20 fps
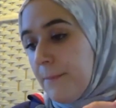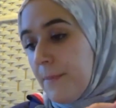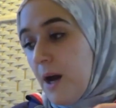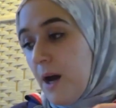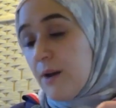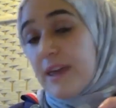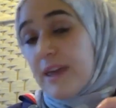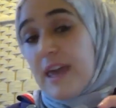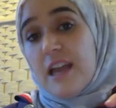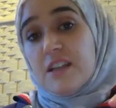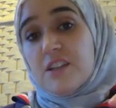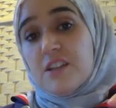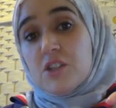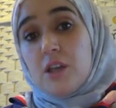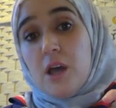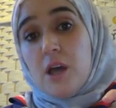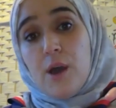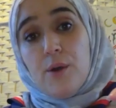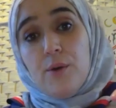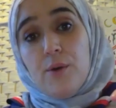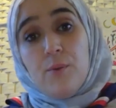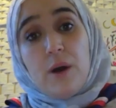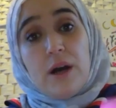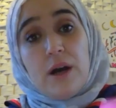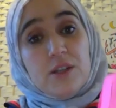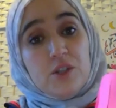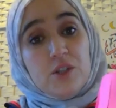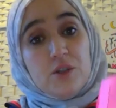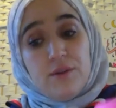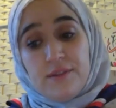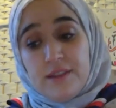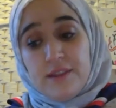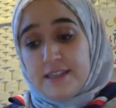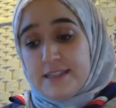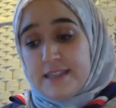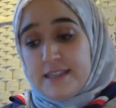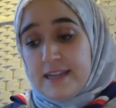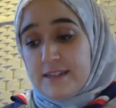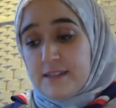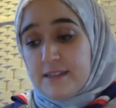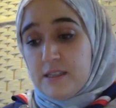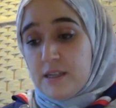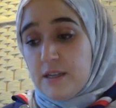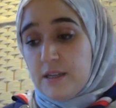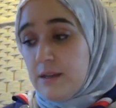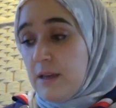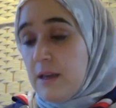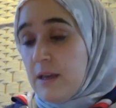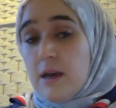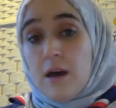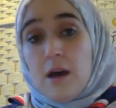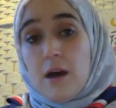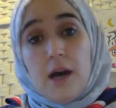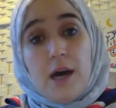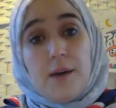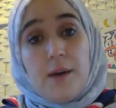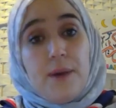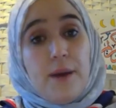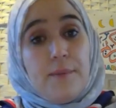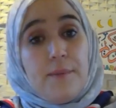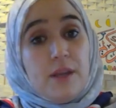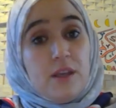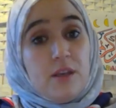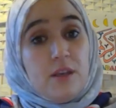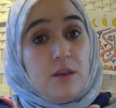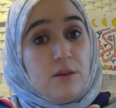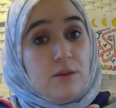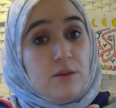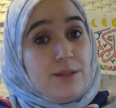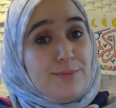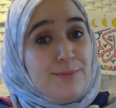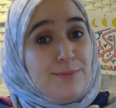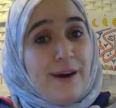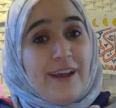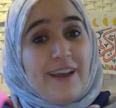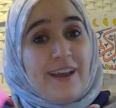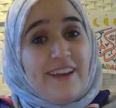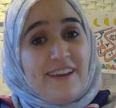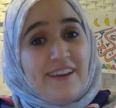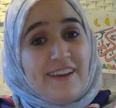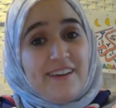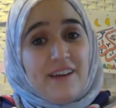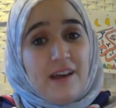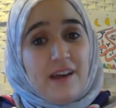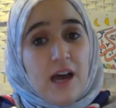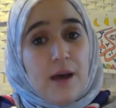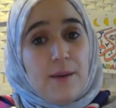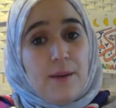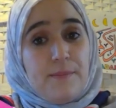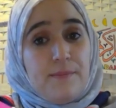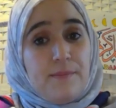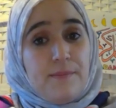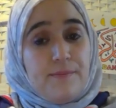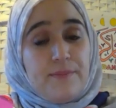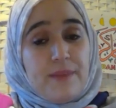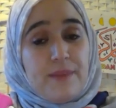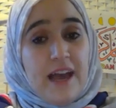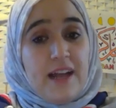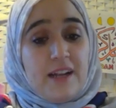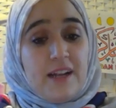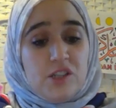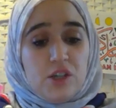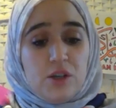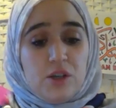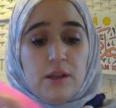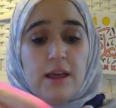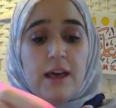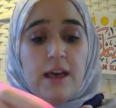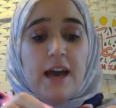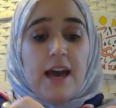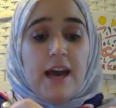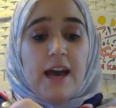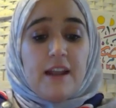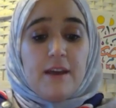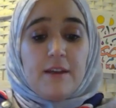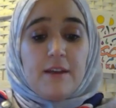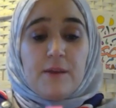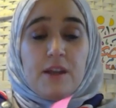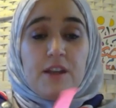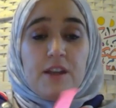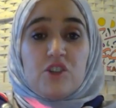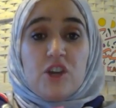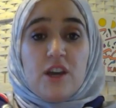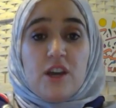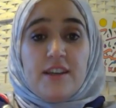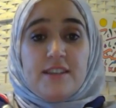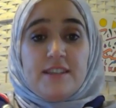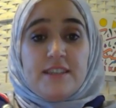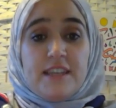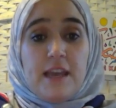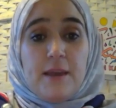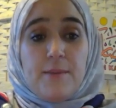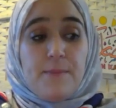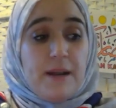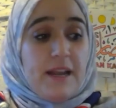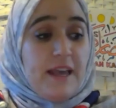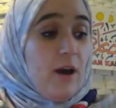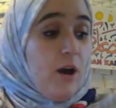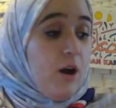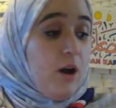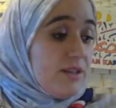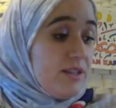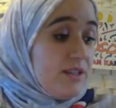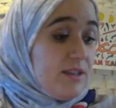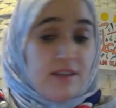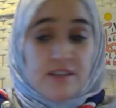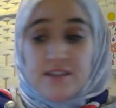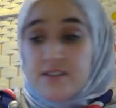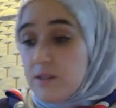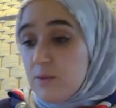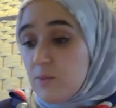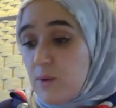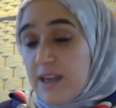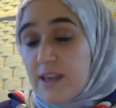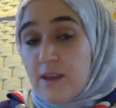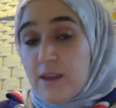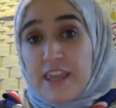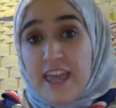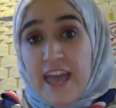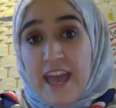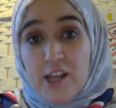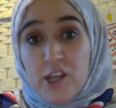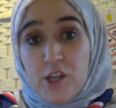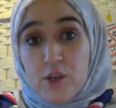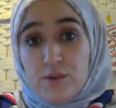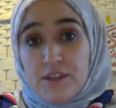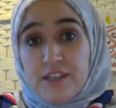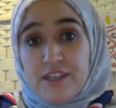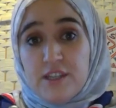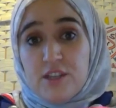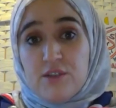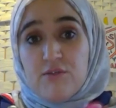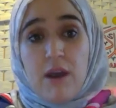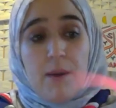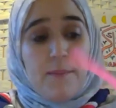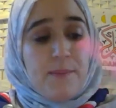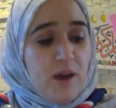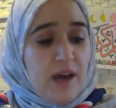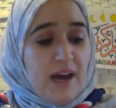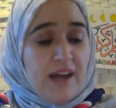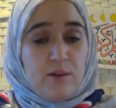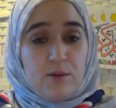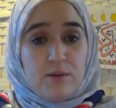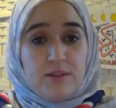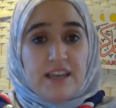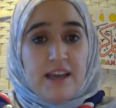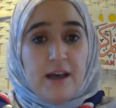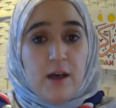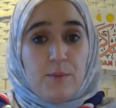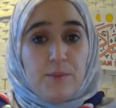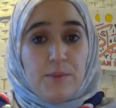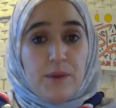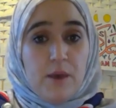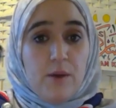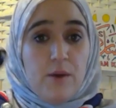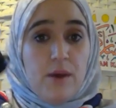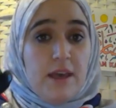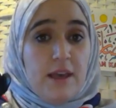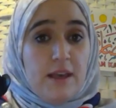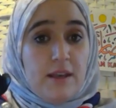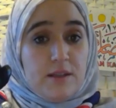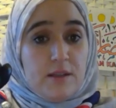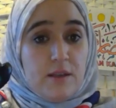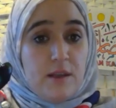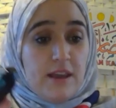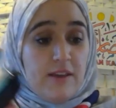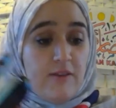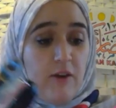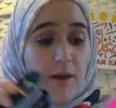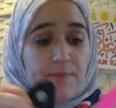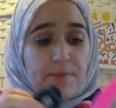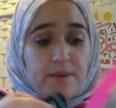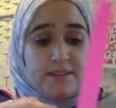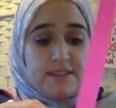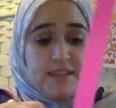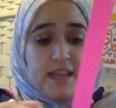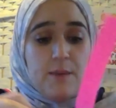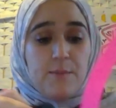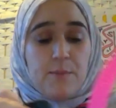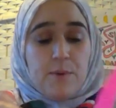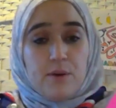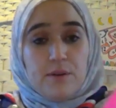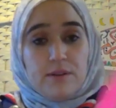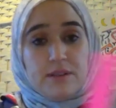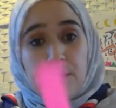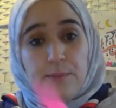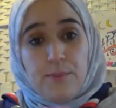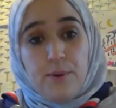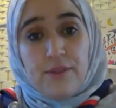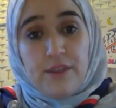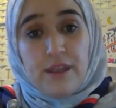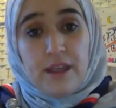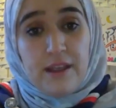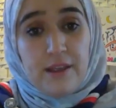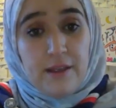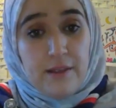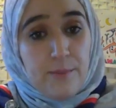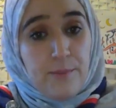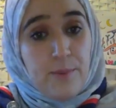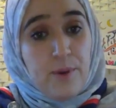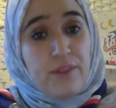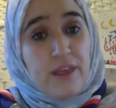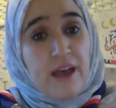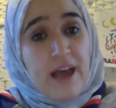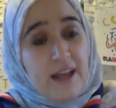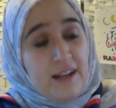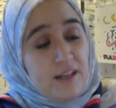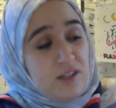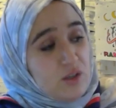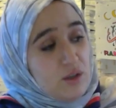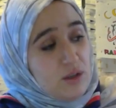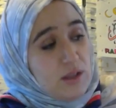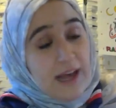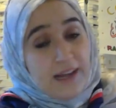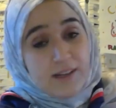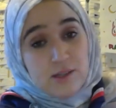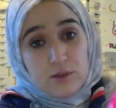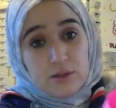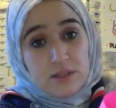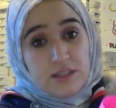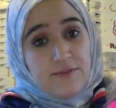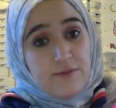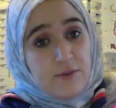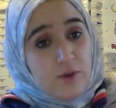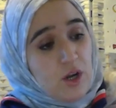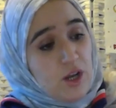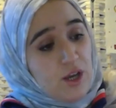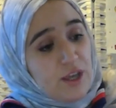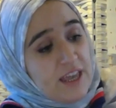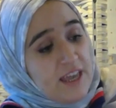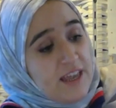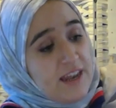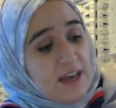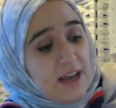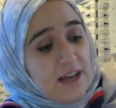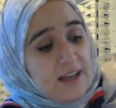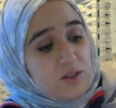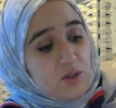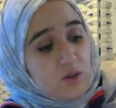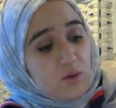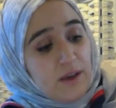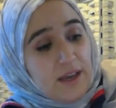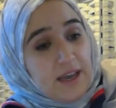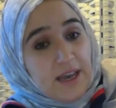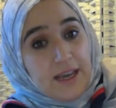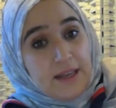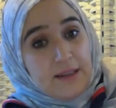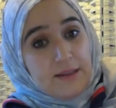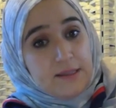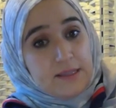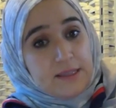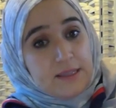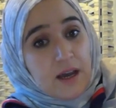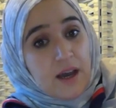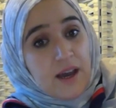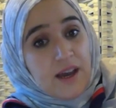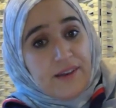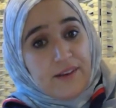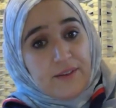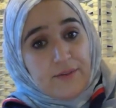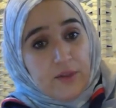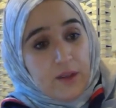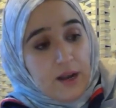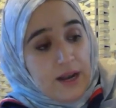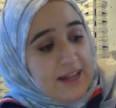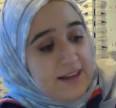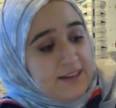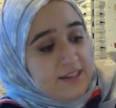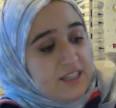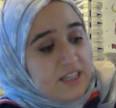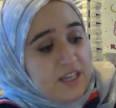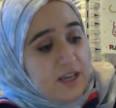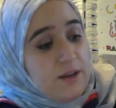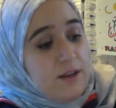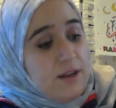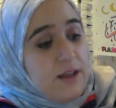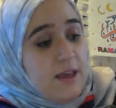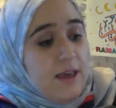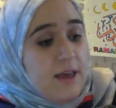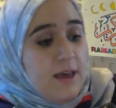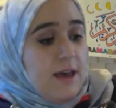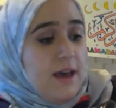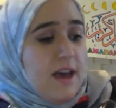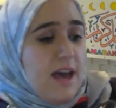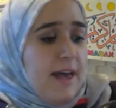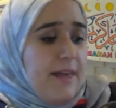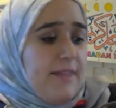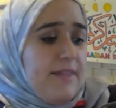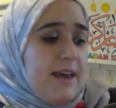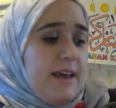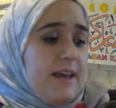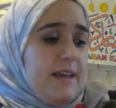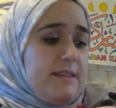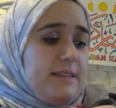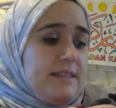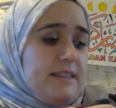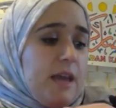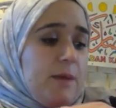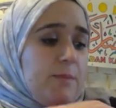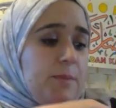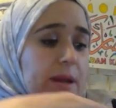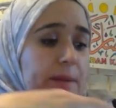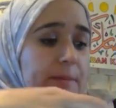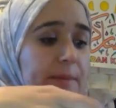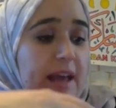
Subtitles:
Okay, so whilst you're on this lantern, I'm going to use my handle, and I'm going to try and staple it on. So this is where you'll need to grab your adult to help you. So they grab their staples, they put the handle, adults if you're looking, handle inside of the lantern, and then staple it in